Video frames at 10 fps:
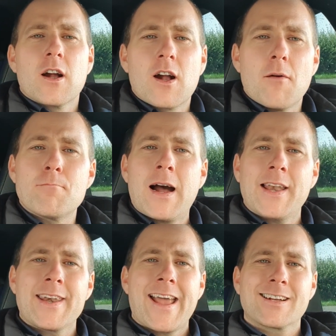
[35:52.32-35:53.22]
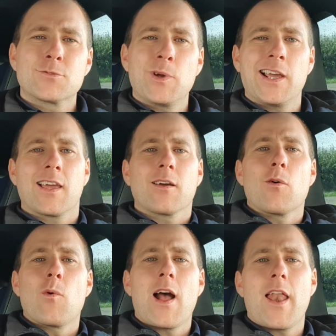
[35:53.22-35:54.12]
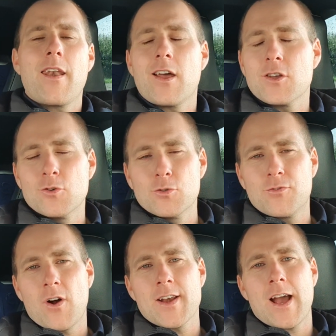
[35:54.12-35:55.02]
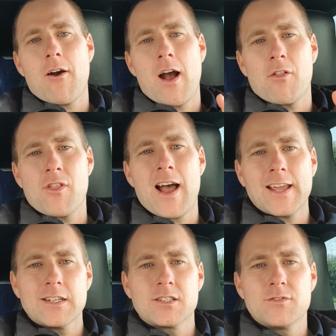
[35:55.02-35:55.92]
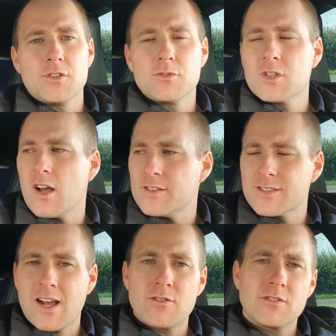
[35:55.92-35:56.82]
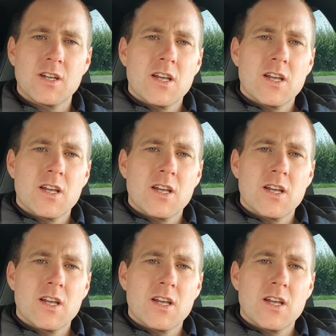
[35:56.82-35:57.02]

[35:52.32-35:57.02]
Come back next week when you'll find out how that interview turns out.